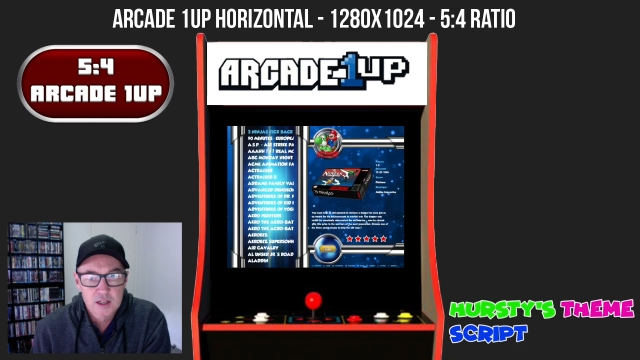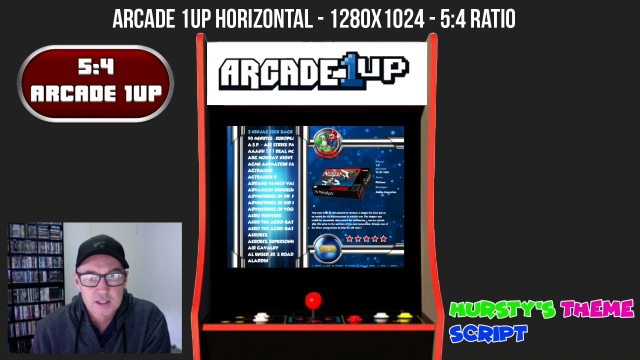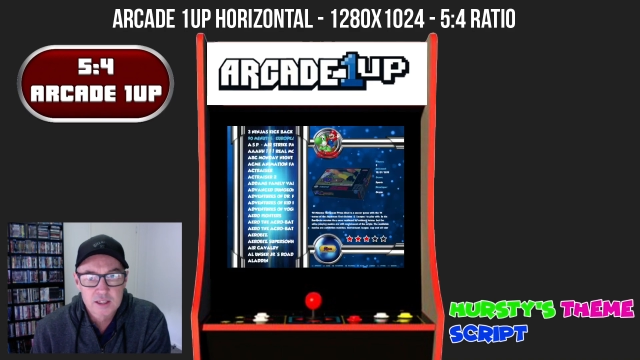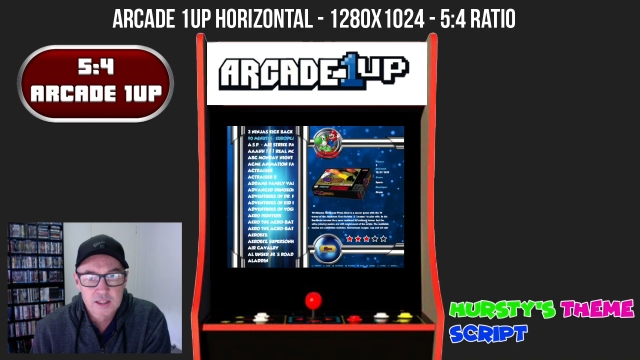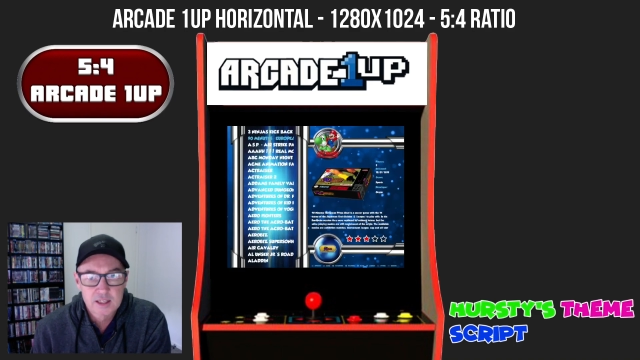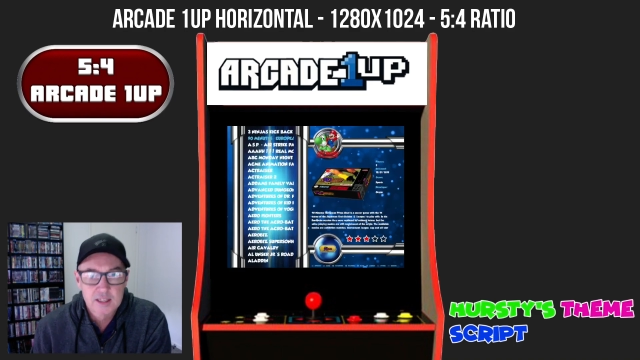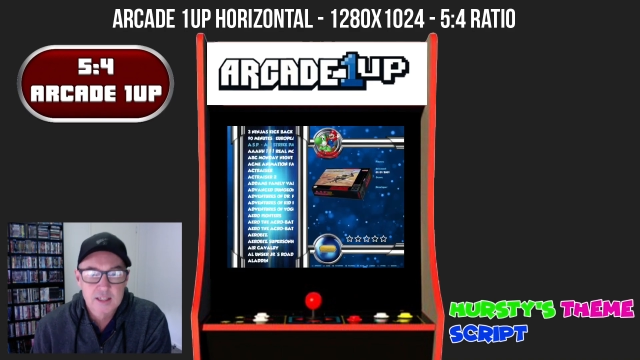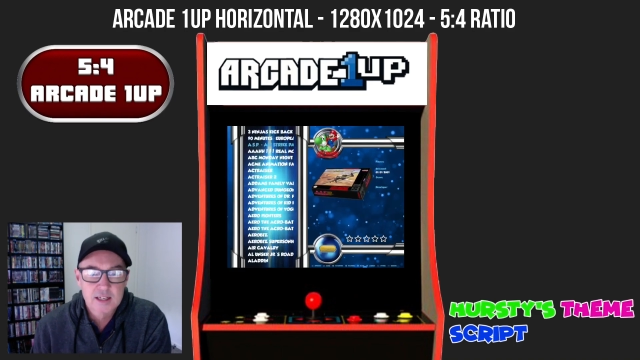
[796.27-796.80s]

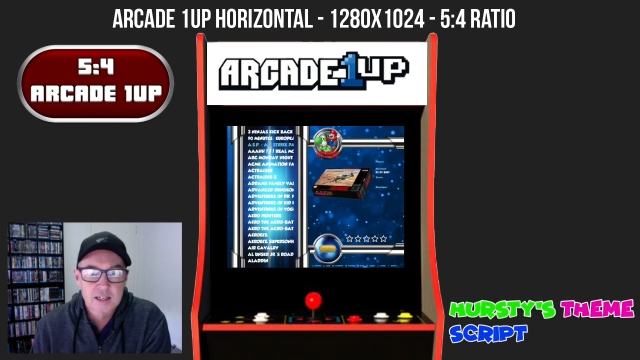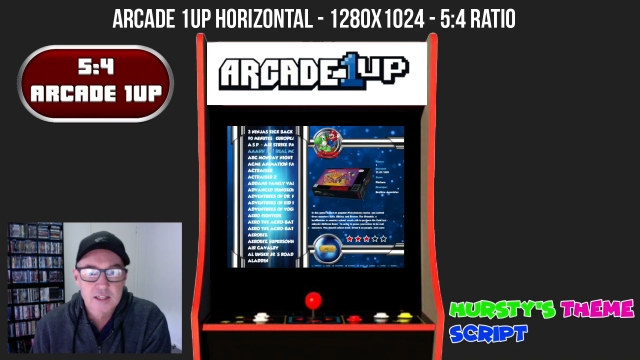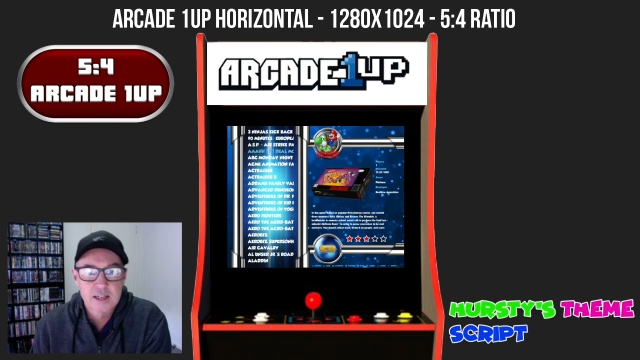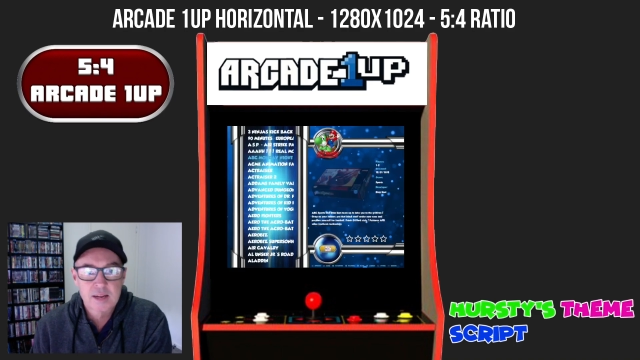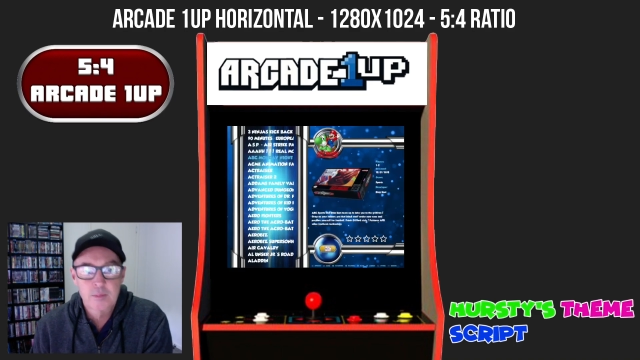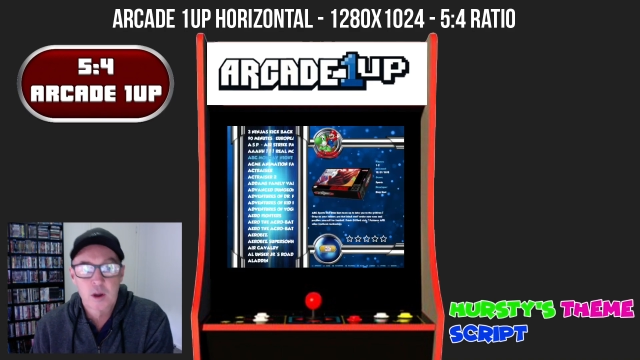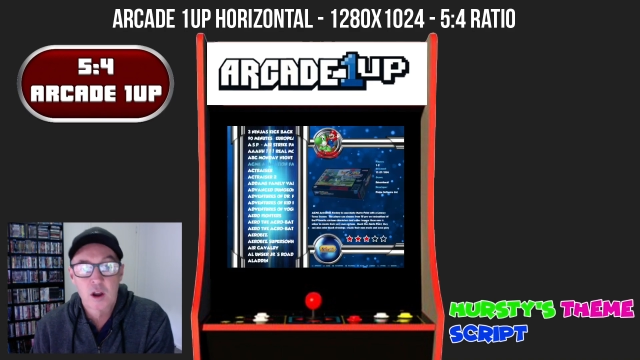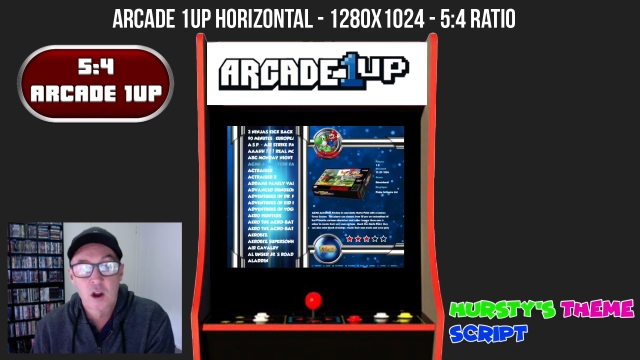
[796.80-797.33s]
that the
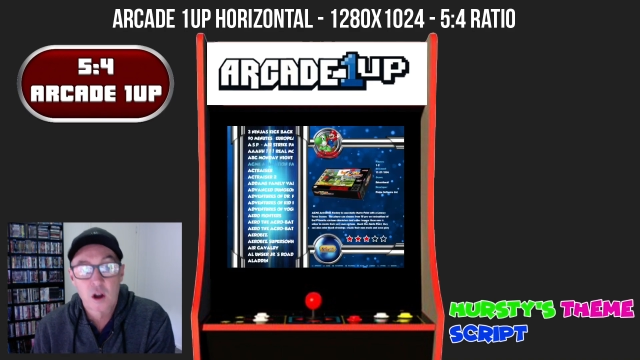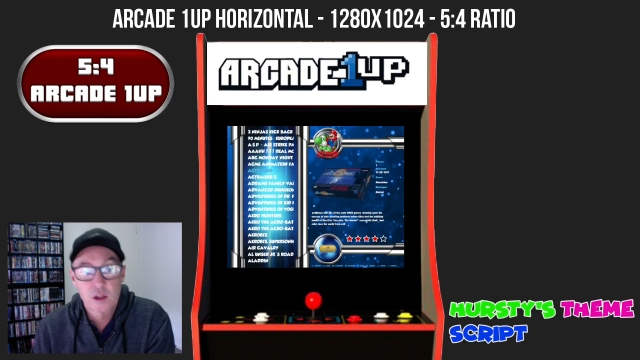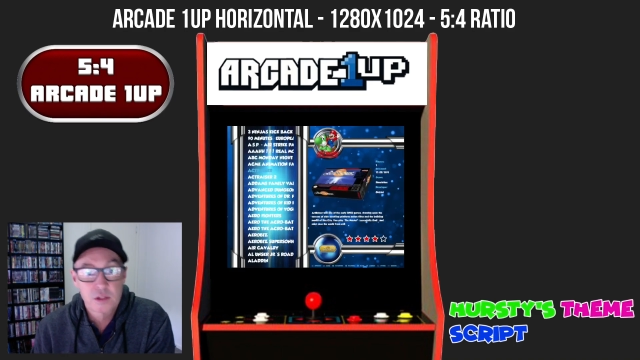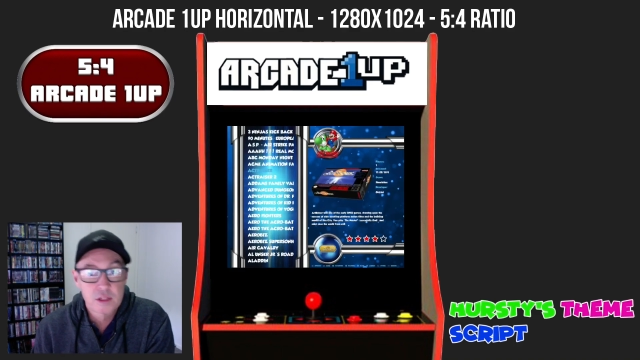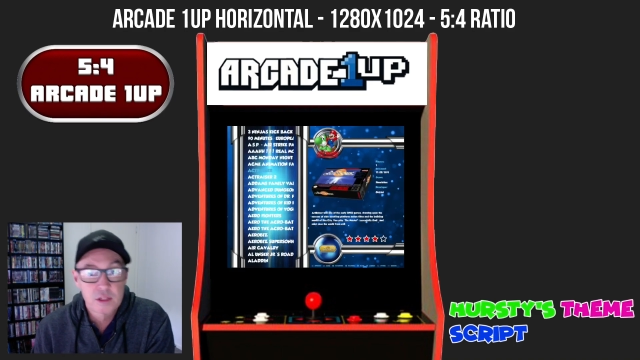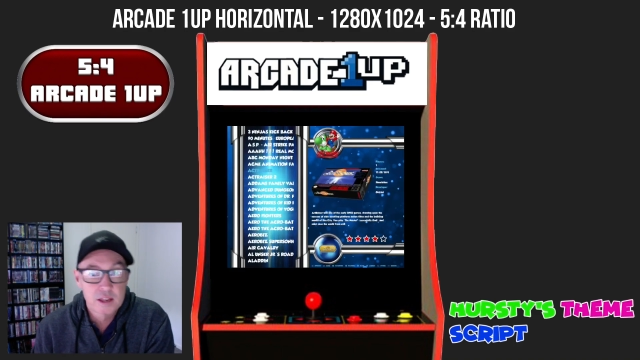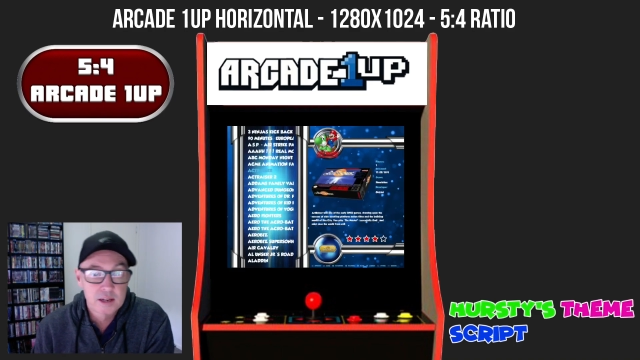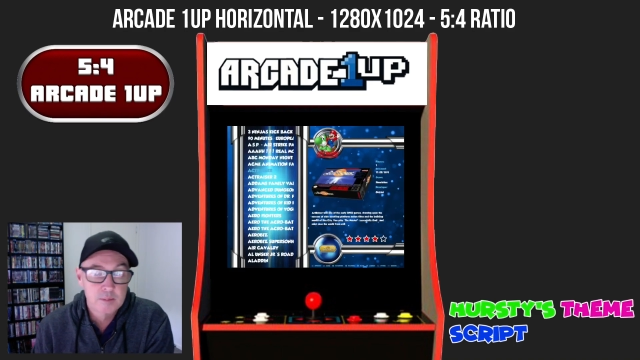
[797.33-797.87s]
16 by 9
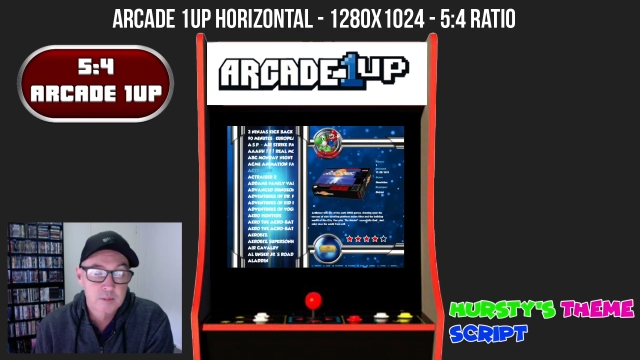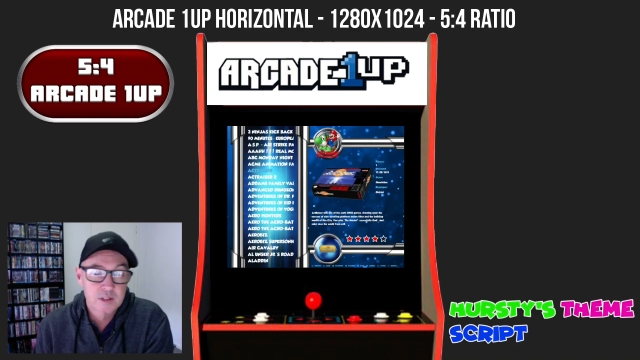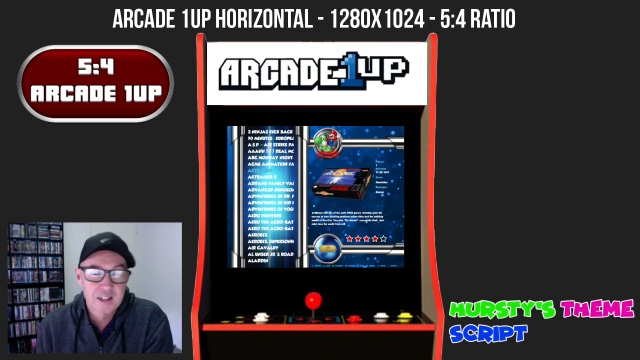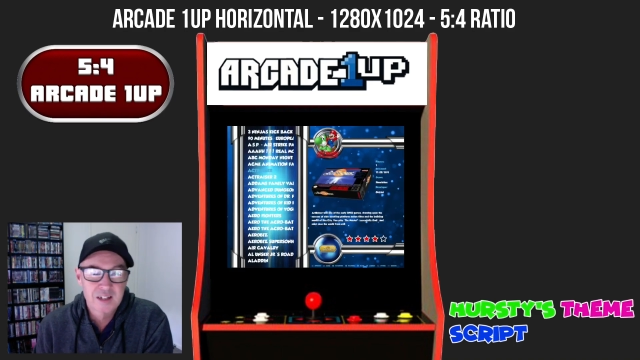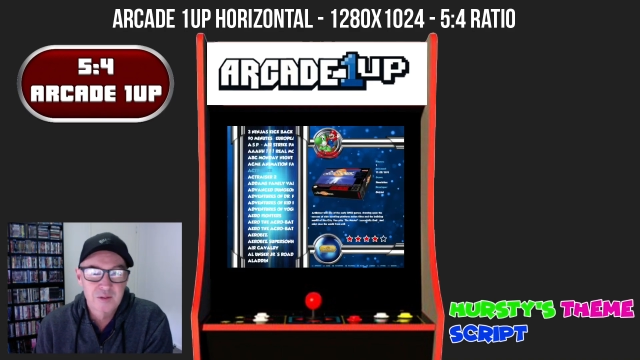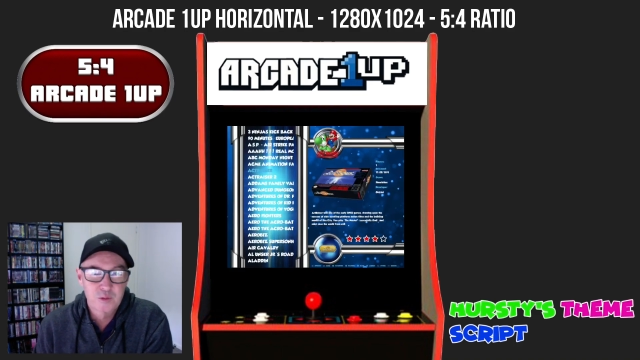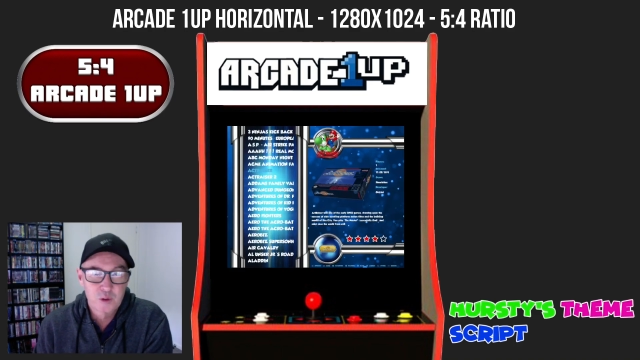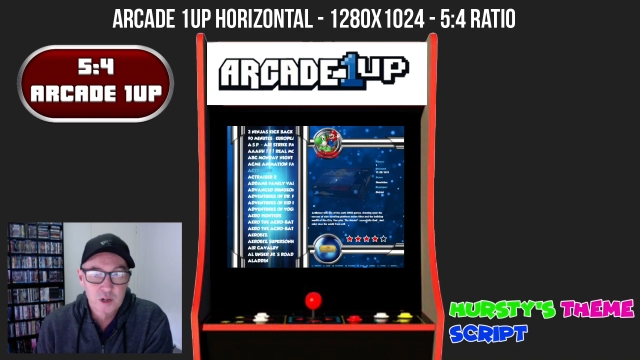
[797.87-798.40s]
themes didn't